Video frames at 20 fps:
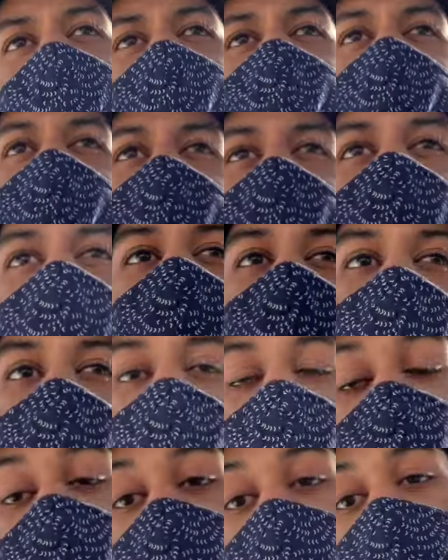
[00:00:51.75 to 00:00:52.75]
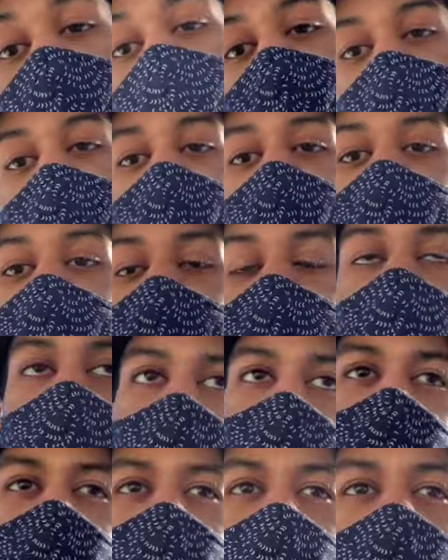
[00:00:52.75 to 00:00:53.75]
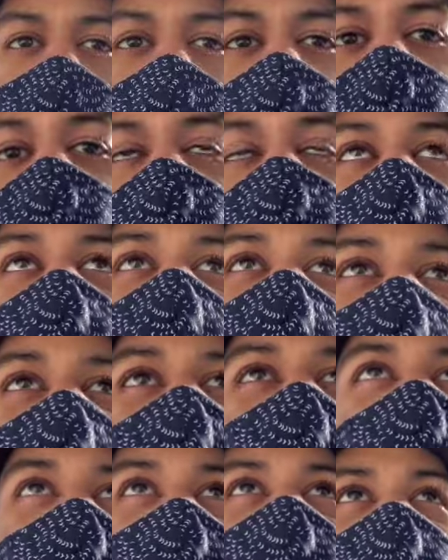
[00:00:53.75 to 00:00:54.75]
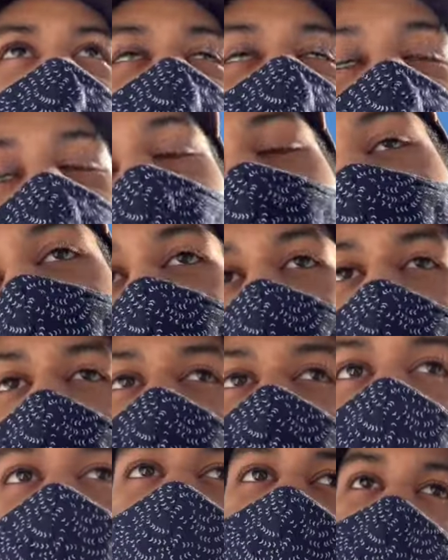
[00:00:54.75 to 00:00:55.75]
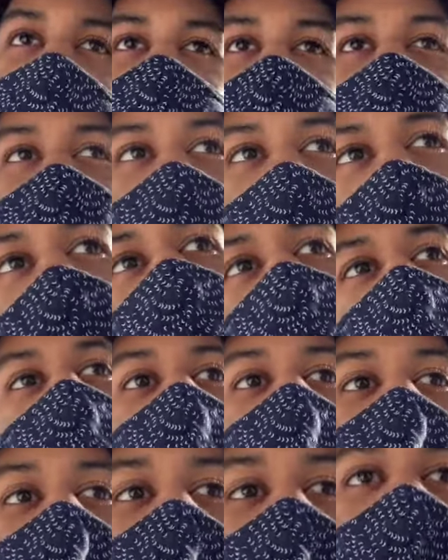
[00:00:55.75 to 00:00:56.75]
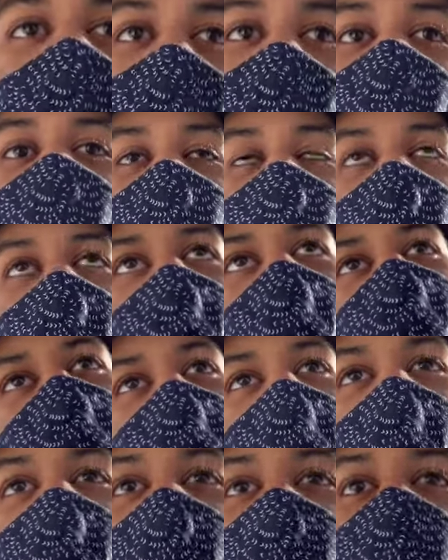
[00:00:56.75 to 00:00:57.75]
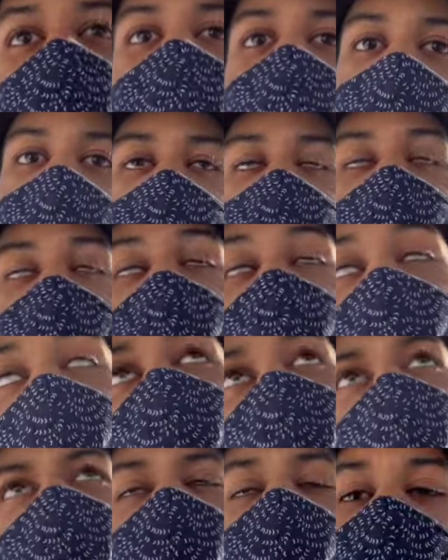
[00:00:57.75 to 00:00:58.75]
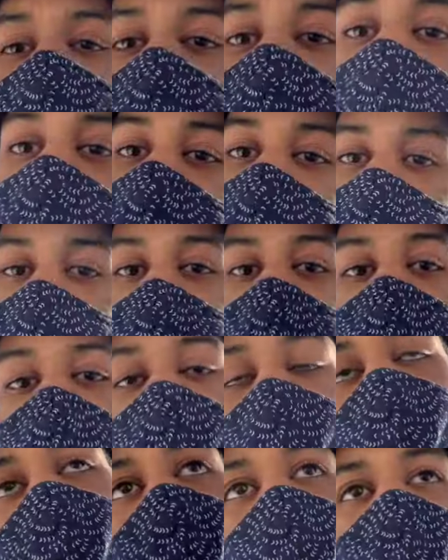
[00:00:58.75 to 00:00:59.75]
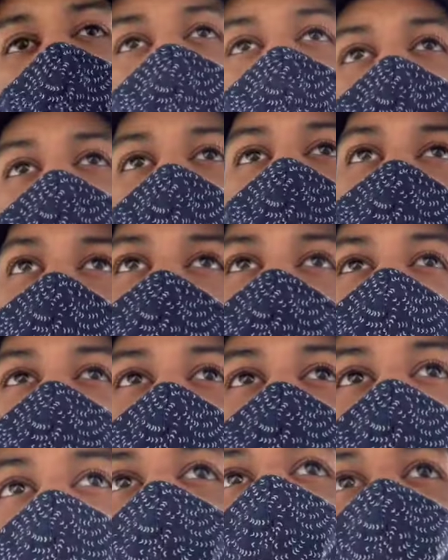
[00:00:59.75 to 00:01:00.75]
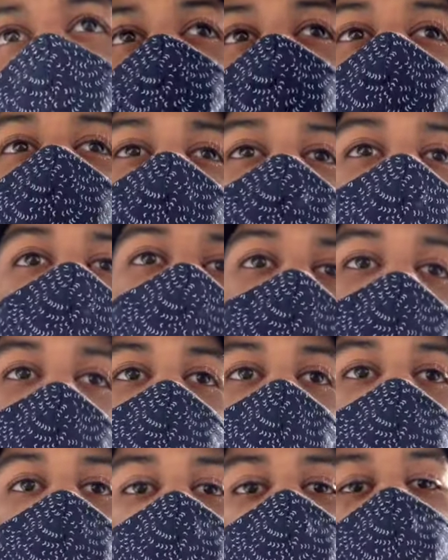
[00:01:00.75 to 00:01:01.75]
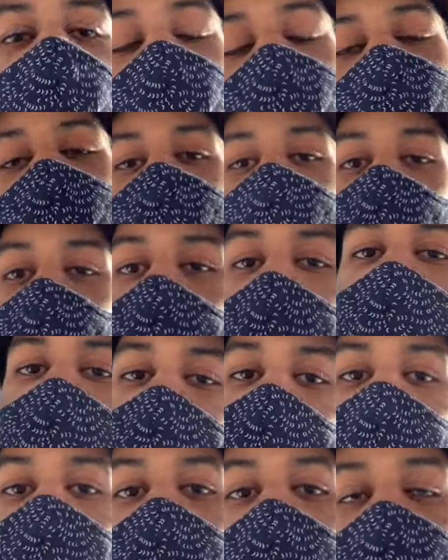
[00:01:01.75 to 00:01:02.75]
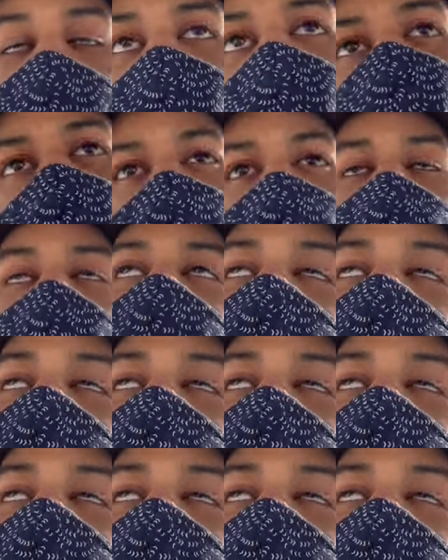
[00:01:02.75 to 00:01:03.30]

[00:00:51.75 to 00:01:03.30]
uh, on a Tuesday. Um, today we have like two exams. We have an OCHEM exam and we have a physiology exam. Um, one of them got postponed because we are having problems with the